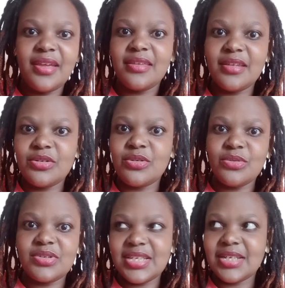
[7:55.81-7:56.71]
that
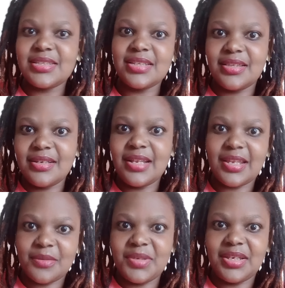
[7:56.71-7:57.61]
looks exactly
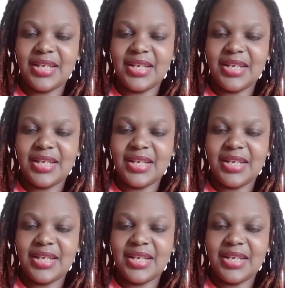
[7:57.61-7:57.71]
like me.